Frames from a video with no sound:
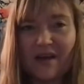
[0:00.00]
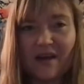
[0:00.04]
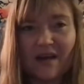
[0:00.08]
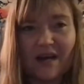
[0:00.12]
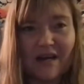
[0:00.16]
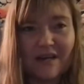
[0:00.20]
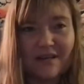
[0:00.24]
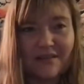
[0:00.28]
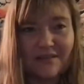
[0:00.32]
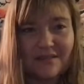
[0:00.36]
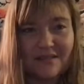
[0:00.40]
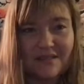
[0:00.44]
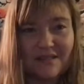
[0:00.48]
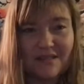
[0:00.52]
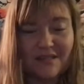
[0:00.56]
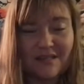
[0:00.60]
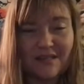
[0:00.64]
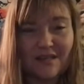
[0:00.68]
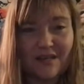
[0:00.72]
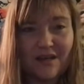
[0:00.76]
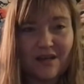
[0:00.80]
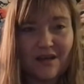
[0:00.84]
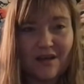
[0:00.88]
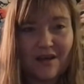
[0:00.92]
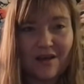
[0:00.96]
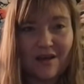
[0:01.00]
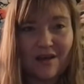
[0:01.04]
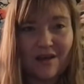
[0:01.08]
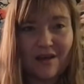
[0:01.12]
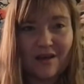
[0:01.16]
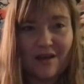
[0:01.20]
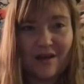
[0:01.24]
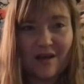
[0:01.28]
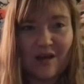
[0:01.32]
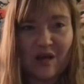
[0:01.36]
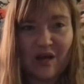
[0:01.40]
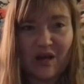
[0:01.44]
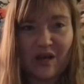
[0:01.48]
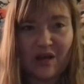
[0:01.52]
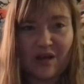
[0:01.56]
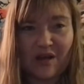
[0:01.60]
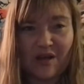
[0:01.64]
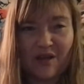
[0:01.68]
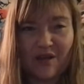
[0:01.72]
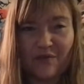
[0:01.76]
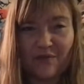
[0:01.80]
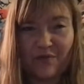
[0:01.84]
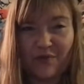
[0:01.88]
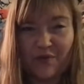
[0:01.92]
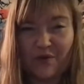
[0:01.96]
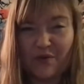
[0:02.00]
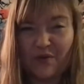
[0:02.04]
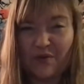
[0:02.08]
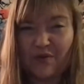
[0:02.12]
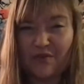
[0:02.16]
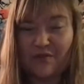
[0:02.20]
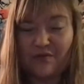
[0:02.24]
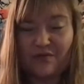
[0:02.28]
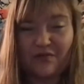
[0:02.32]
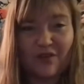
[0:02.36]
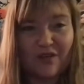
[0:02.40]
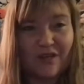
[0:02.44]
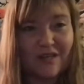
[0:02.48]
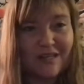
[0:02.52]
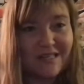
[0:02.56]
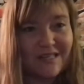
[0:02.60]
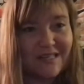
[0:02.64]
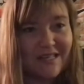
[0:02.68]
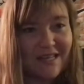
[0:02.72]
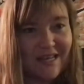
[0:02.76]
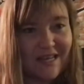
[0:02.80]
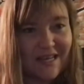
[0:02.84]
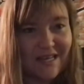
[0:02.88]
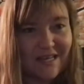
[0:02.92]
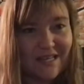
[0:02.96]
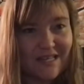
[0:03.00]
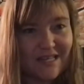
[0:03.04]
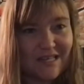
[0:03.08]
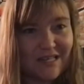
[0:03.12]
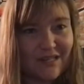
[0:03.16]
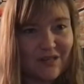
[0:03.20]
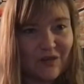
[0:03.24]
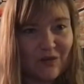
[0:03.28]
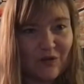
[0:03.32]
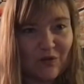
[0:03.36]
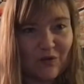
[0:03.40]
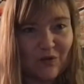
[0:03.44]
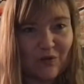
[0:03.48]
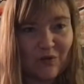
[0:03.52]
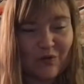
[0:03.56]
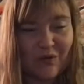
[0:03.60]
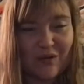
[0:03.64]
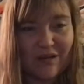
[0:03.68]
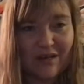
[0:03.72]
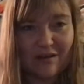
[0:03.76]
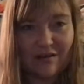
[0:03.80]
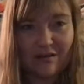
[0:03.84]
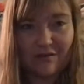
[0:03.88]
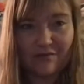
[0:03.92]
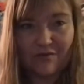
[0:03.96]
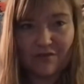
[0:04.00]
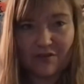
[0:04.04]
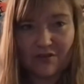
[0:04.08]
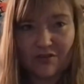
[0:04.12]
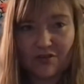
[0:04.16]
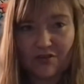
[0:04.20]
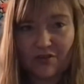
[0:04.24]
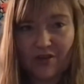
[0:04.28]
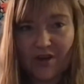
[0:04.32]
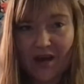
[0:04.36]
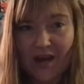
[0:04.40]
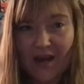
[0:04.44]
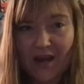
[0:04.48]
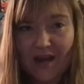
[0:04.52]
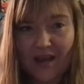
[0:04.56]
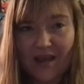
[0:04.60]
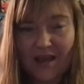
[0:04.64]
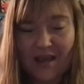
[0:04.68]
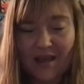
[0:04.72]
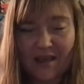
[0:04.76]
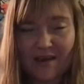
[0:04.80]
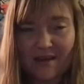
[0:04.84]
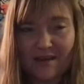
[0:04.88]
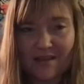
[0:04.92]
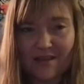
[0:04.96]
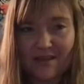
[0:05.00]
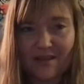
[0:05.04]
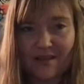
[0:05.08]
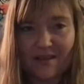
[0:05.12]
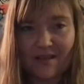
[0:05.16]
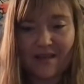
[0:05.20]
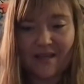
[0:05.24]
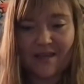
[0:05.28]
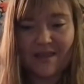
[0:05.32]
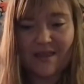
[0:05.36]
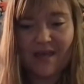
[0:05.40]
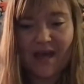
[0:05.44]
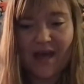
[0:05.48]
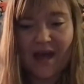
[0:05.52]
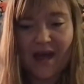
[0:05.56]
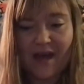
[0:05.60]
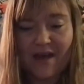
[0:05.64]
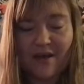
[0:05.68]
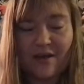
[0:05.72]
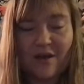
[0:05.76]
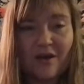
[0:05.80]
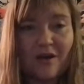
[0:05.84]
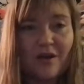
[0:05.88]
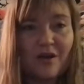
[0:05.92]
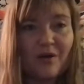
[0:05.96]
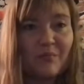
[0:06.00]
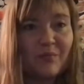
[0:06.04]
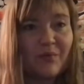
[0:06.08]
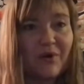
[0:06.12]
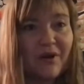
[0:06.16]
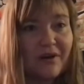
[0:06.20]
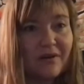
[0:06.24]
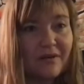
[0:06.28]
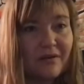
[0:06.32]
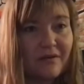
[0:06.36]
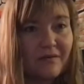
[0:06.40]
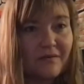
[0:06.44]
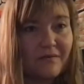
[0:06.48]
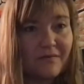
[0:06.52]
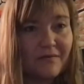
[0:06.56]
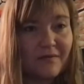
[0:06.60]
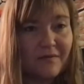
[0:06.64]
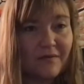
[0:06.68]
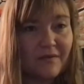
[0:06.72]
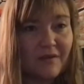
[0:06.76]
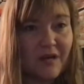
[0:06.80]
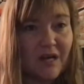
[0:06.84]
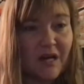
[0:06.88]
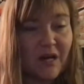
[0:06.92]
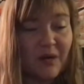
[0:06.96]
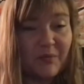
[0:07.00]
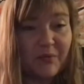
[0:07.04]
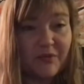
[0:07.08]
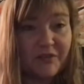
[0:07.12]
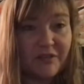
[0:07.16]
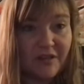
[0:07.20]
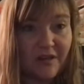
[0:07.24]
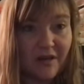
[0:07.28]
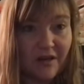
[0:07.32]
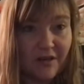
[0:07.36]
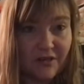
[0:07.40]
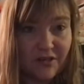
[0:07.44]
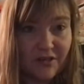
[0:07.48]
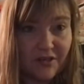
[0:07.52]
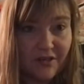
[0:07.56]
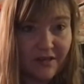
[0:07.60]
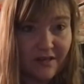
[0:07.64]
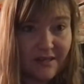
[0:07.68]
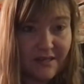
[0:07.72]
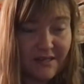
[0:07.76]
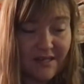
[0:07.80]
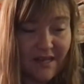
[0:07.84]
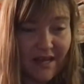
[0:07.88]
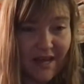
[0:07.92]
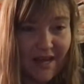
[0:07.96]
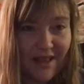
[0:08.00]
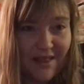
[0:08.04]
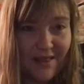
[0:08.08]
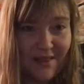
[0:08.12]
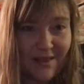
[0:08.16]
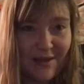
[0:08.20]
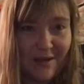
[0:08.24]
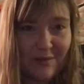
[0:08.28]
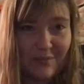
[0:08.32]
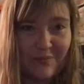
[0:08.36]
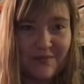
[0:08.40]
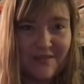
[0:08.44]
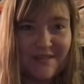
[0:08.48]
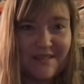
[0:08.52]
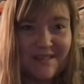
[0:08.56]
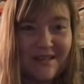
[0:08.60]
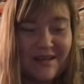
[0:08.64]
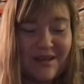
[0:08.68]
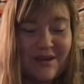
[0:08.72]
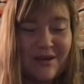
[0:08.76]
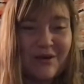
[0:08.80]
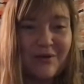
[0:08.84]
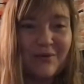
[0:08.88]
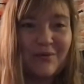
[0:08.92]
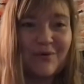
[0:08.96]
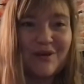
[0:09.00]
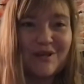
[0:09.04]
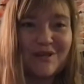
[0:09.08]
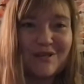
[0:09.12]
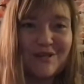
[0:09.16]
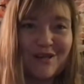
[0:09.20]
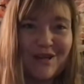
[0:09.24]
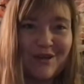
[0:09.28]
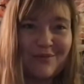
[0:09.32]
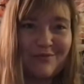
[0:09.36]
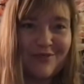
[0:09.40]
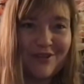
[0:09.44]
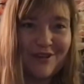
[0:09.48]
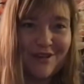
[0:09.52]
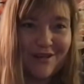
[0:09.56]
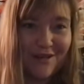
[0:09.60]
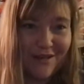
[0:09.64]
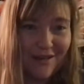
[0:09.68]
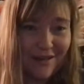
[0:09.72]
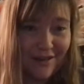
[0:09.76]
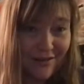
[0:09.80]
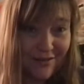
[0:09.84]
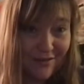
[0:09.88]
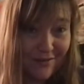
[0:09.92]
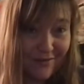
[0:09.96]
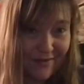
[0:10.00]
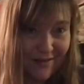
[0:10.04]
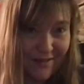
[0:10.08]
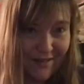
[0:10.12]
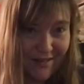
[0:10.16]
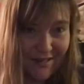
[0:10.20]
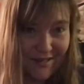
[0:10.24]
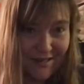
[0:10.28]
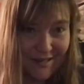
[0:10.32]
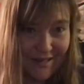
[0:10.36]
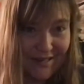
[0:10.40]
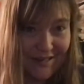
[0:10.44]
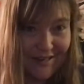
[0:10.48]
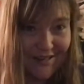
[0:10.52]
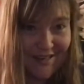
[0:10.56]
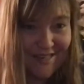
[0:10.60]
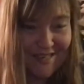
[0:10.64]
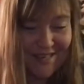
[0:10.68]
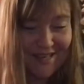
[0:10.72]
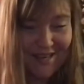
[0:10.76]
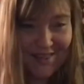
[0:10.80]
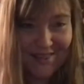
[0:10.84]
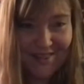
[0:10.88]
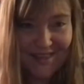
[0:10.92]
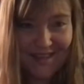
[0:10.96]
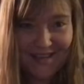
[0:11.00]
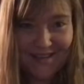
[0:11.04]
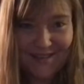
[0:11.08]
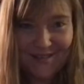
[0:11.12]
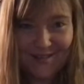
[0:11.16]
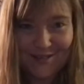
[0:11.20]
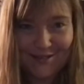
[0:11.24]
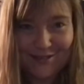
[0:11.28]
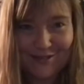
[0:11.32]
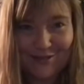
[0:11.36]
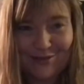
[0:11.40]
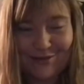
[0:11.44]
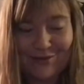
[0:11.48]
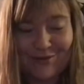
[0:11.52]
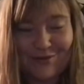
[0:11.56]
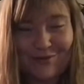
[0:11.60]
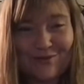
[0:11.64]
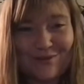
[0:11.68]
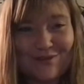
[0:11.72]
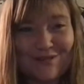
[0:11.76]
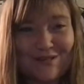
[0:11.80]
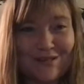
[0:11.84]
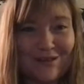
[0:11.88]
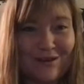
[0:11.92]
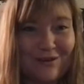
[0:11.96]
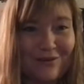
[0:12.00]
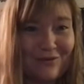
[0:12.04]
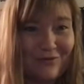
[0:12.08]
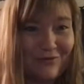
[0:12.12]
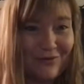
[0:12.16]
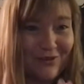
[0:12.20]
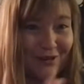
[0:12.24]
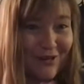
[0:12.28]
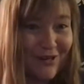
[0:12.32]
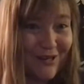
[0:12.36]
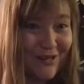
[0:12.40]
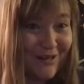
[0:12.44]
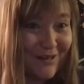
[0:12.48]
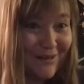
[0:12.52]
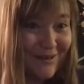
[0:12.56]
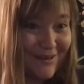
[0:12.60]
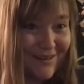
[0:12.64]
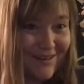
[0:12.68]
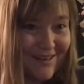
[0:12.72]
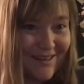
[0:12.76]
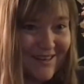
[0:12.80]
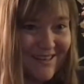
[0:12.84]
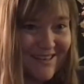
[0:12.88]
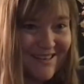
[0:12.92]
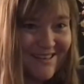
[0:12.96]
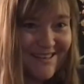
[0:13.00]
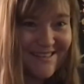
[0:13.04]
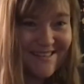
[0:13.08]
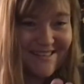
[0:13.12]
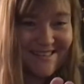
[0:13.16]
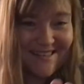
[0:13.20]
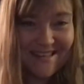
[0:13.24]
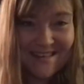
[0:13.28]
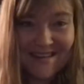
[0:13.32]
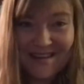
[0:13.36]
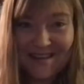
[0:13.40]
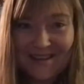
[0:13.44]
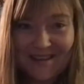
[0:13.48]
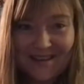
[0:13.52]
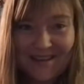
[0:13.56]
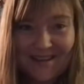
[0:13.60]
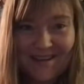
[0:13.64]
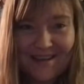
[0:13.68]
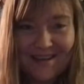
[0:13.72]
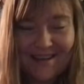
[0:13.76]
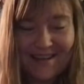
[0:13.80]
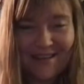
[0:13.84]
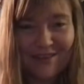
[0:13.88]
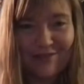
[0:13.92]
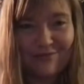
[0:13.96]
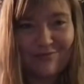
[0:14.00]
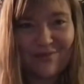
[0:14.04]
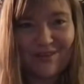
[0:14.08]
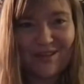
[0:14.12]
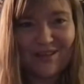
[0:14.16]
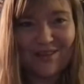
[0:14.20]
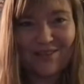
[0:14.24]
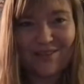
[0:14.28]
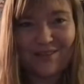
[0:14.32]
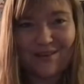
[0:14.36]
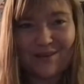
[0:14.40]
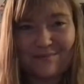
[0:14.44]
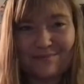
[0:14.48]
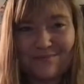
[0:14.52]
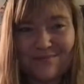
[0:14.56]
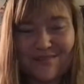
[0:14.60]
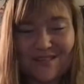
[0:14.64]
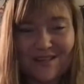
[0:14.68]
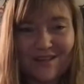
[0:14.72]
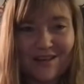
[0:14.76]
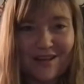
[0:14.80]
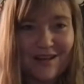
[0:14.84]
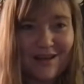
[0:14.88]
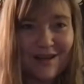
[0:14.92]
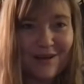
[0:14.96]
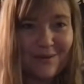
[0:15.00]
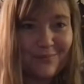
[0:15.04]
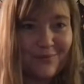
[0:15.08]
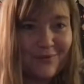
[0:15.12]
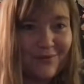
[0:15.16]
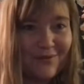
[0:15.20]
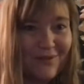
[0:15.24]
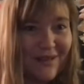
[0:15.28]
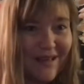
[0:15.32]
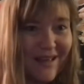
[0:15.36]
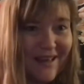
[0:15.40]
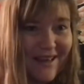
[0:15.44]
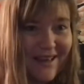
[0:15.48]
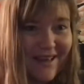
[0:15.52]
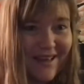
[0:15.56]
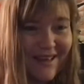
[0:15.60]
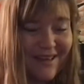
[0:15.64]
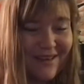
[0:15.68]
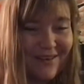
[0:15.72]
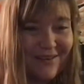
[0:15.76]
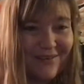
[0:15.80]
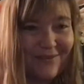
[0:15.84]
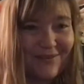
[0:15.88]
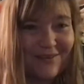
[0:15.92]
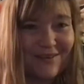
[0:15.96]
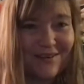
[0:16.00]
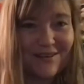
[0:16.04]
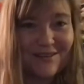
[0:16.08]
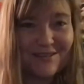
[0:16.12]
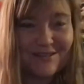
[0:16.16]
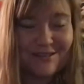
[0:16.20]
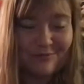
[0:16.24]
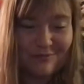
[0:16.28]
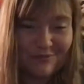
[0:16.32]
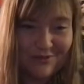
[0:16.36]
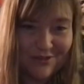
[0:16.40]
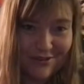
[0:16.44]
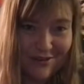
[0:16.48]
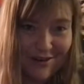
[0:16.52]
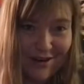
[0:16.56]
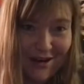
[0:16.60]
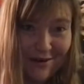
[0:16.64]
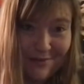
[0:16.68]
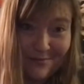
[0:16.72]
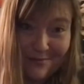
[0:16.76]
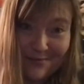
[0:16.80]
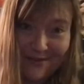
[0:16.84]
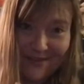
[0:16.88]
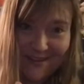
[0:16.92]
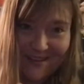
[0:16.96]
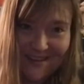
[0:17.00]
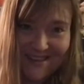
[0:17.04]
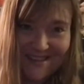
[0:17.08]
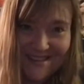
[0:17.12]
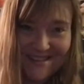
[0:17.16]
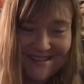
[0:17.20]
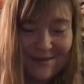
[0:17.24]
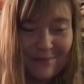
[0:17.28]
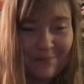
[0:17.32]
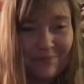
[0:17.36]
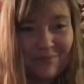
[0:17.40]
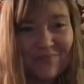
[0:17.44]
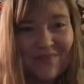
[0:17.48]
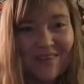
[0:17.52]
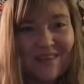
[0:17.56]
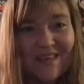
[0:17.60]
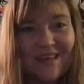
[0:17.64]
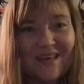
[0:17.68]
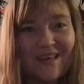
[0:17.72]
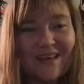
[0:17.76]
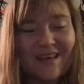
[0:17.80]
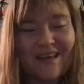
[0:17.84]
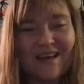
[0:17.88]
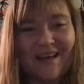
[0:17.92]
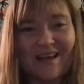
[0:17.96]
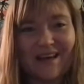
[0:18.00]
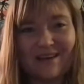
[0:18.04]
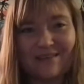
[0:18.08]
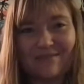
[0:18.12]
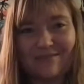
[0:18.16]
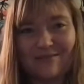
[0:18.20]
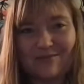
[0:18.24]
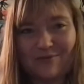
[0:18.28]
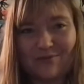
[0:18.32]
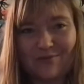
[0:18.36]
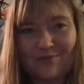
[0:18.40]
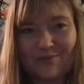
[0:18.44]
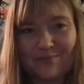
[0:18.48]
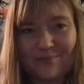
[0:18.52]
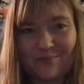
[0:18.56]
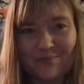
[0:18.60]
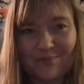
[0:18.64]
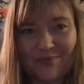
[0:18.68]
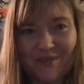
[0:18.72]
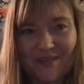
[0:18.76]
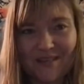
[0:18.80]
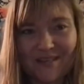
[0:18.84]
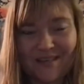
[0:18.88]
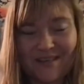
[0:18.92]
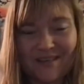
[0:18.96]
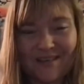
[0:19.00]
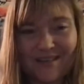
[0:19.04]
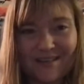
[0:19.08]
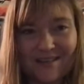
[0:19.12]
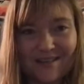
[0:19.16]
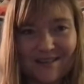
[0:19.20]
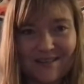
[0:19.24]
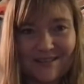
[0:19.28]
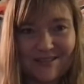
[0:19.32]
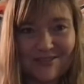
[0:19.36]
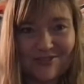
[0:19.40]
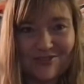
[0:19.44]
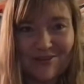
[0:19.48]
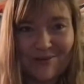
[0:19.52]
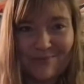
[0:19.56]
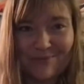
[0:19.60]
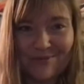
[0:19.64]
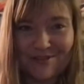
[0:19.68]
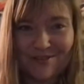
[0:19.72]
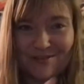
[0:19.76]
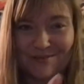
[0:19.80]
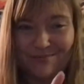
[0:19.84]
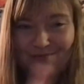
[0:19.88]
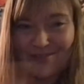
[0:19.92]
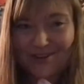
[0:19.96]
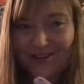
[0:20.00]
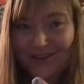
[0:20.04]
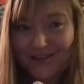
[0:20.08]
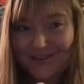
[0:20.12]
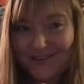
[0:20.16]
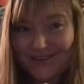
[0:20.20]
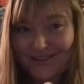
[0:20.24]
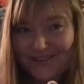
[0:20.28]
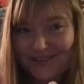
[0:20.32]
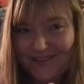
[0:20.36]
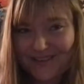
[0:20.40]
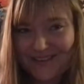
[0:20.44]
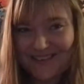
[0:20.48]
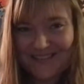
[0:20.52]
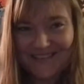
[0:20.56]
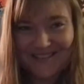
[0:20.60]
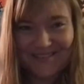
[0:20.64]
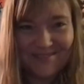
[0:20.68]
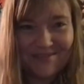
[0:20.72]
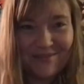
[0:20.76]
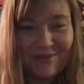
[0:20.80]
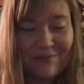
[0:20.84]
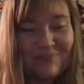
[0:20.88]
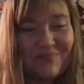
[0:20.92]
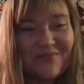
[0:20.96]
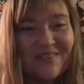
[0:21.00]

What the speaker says: It's If you've looked into any of the training, anything like that, part of Patanjali's 8 limbs, which I'm planning on doing a series on that soon. So if you're curious, give me a thumbs up, like, or subscribe, please. I will be dropping some knowledge on that soon.